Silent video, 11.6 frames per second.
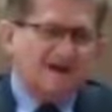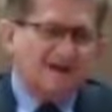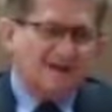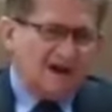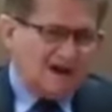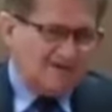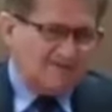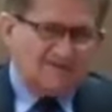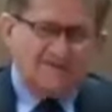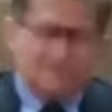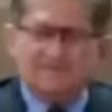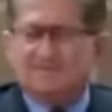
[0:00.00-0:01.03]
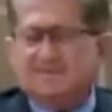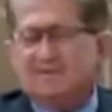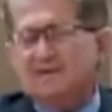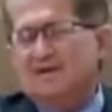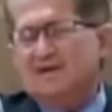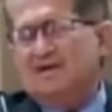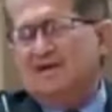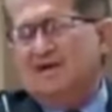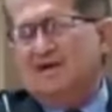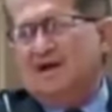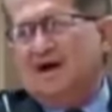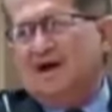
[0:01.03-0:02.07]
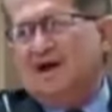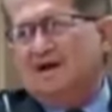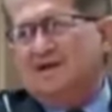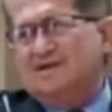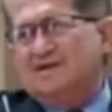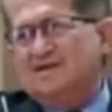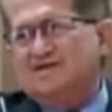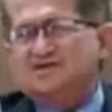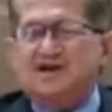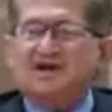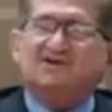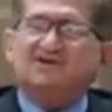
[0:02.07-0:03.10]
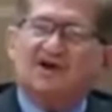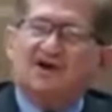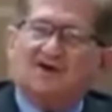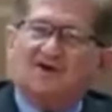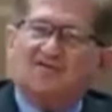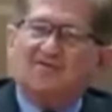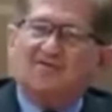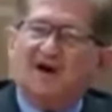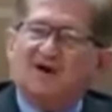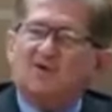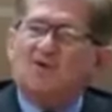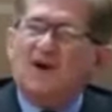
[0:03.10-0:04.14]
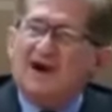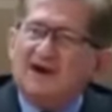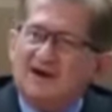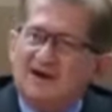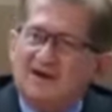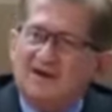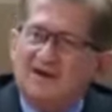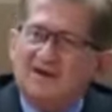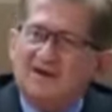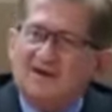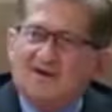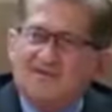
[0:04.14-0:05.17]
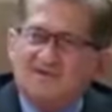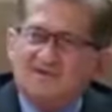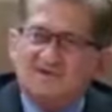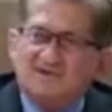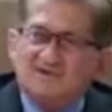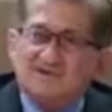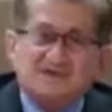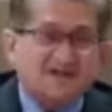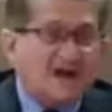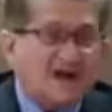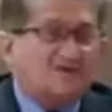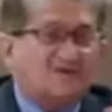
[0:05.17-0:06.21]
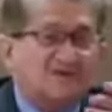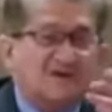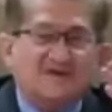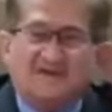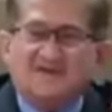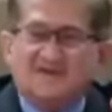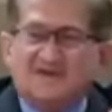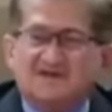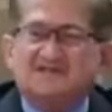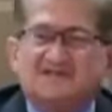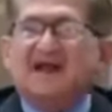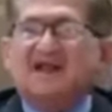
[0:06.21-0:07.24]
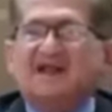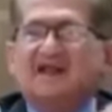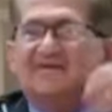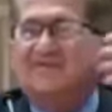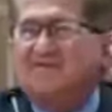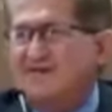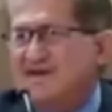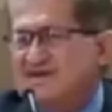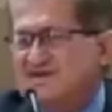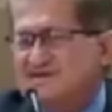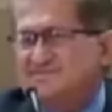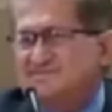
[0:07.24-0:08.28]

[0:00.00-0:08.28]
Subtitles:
life and the changing of my way of start to see the things and live things,